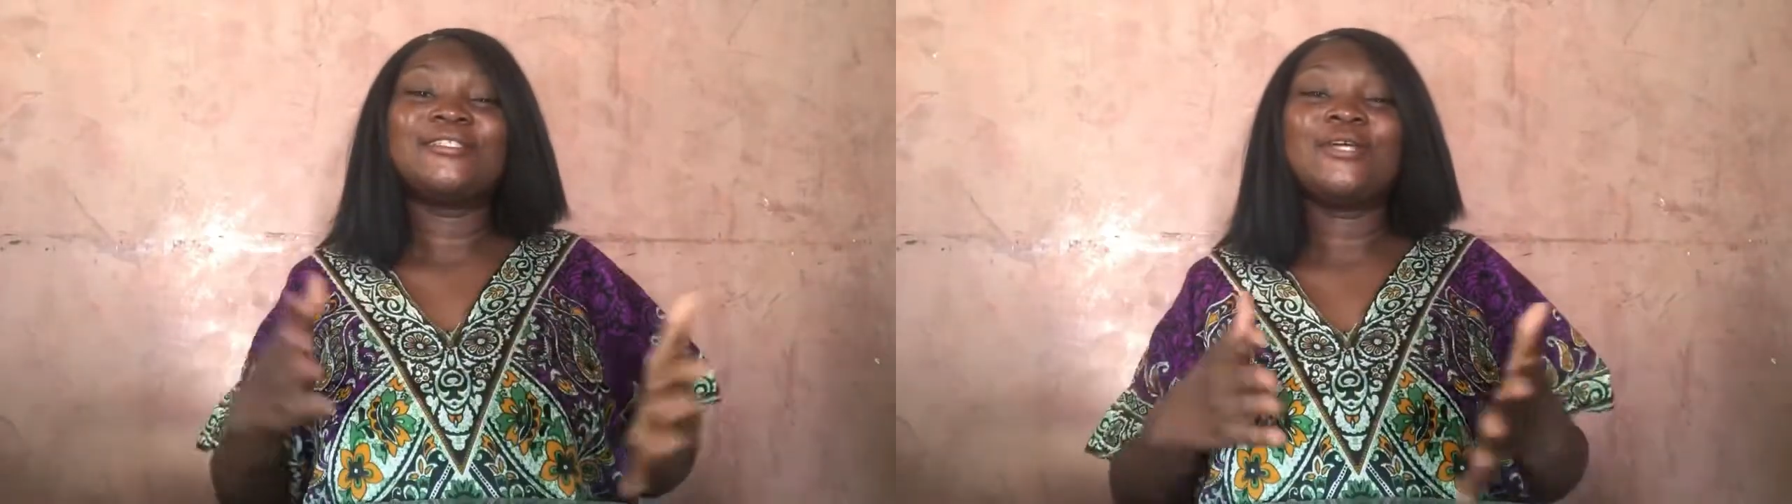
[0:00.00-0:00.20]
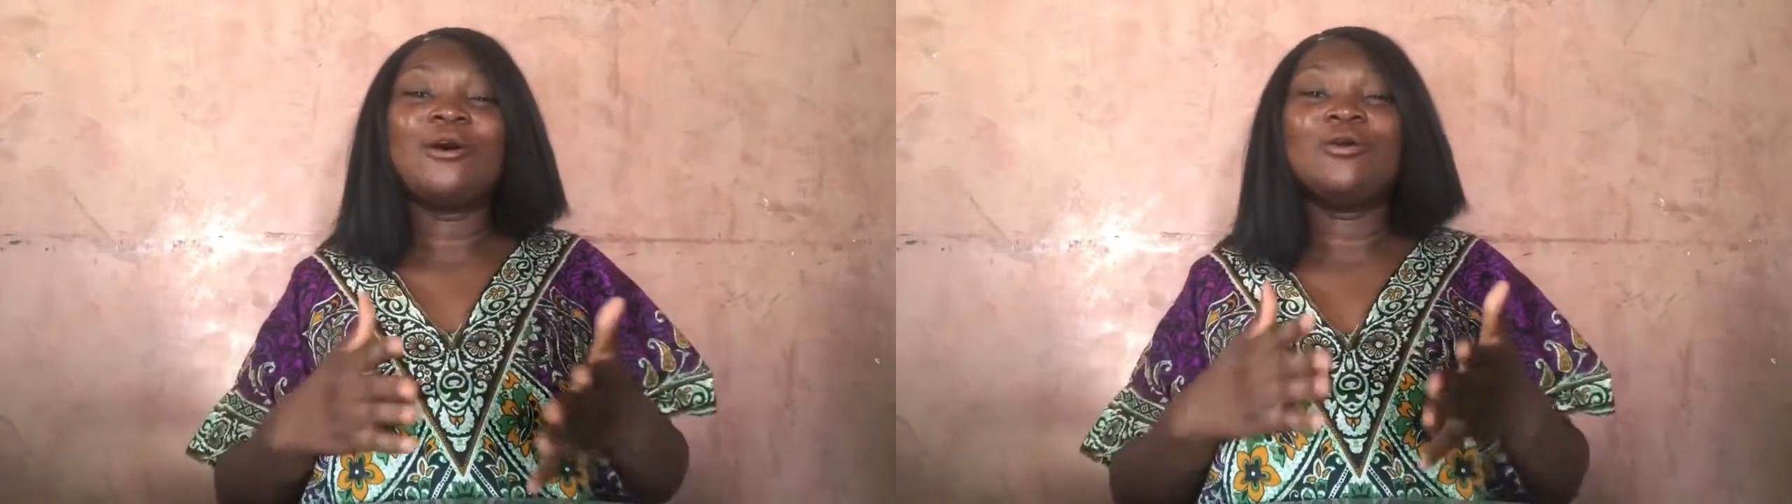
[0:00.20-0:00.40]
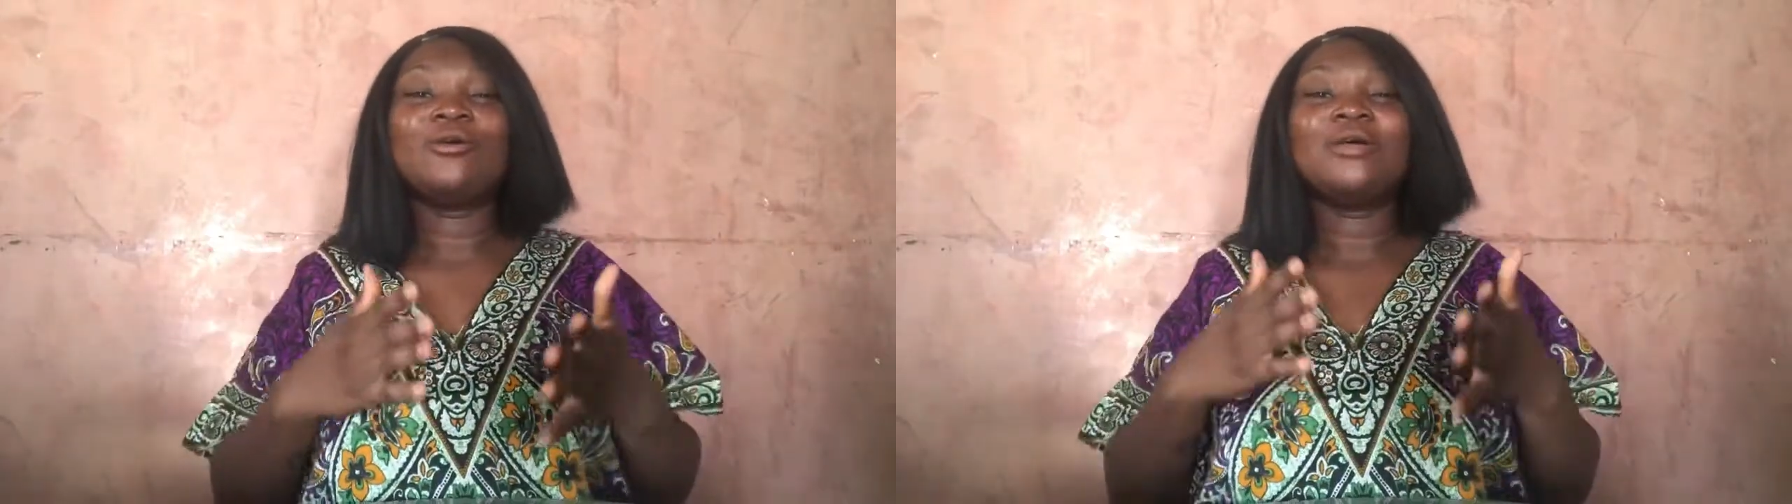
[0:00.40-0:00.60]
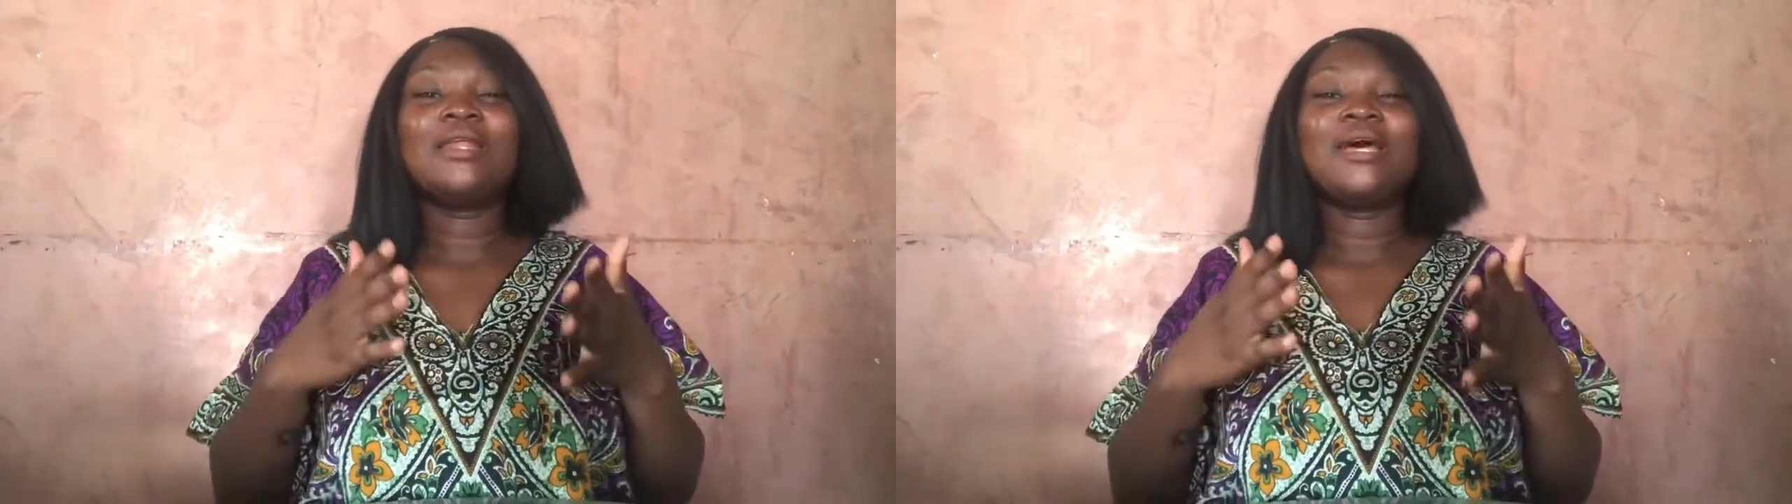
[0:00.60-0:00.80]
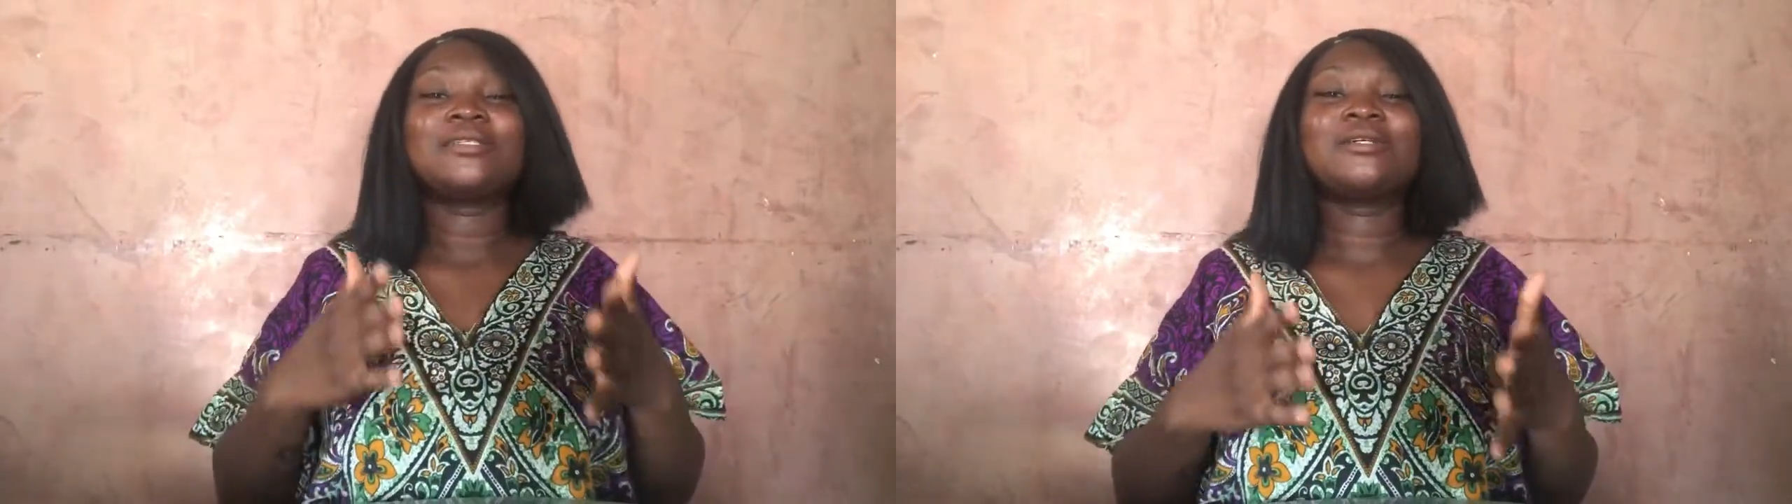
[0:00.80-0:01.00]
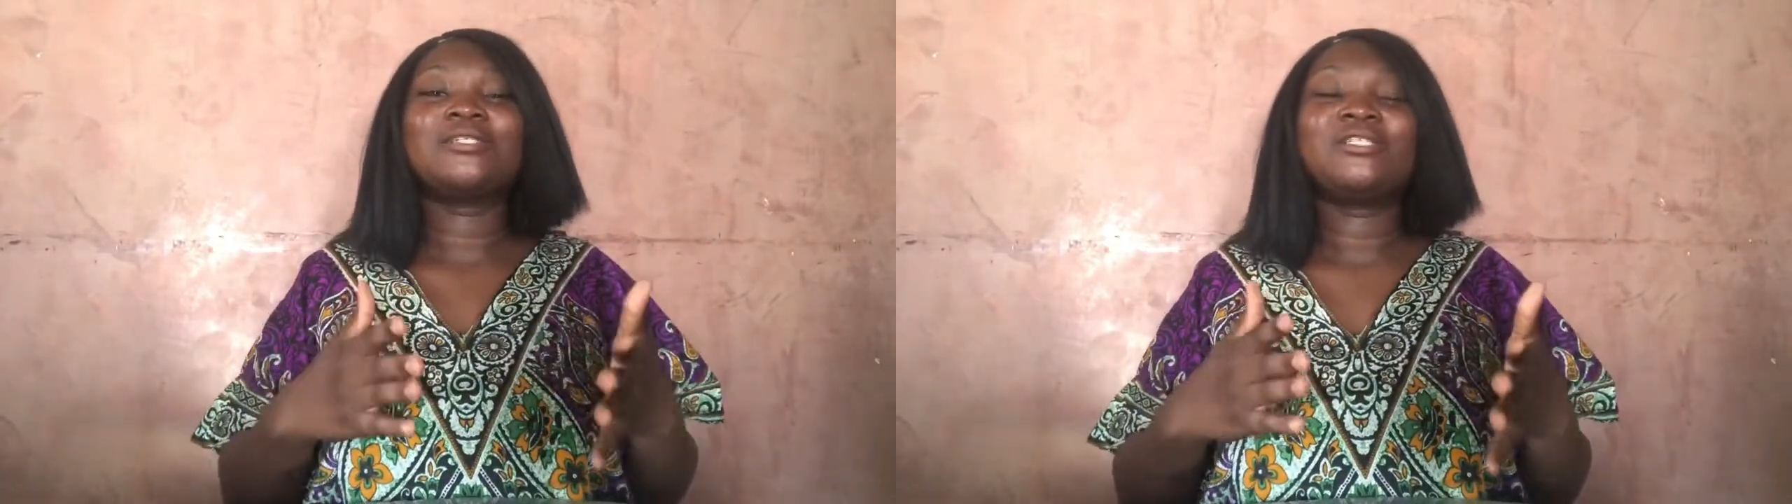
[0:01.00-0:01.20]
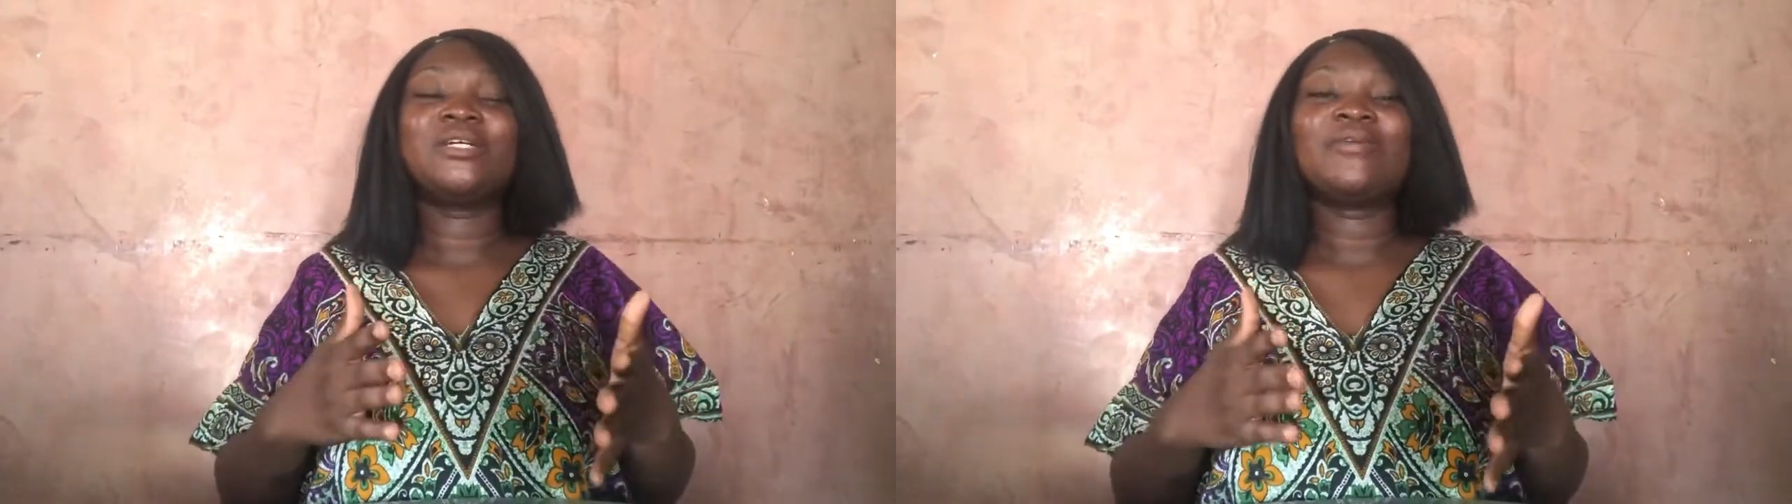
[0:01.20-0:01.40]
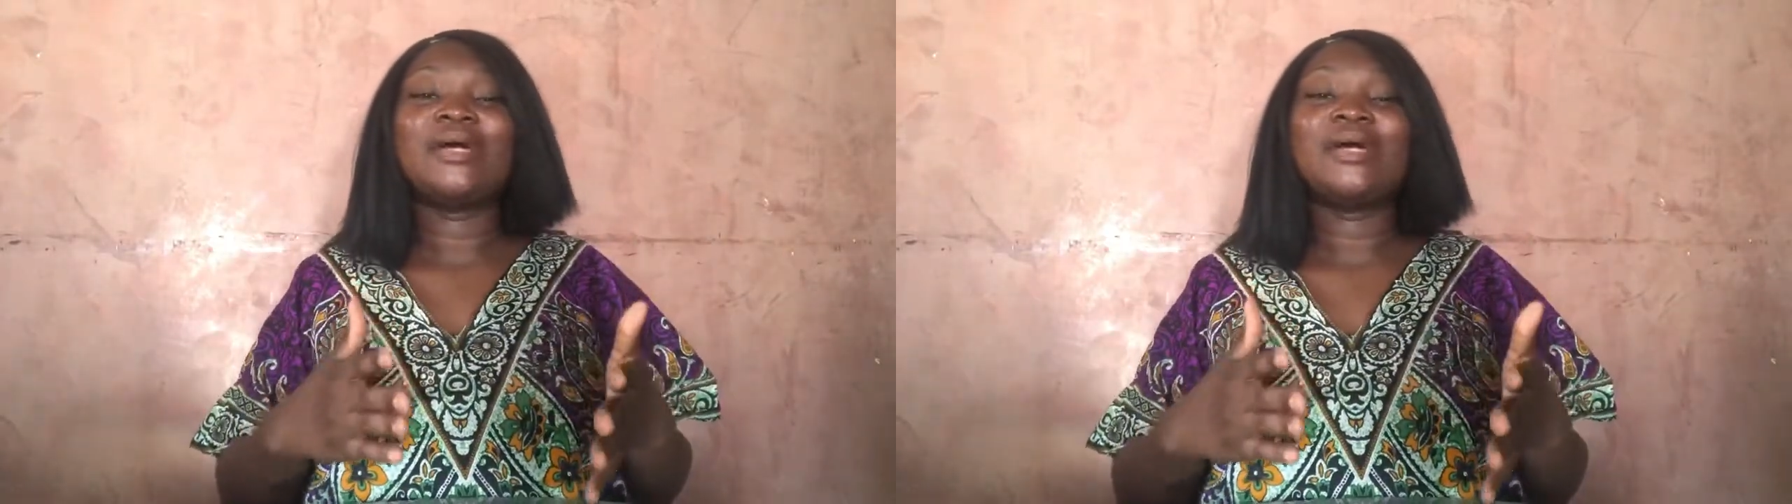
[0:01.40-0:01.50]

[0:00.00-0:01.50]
so let's go straight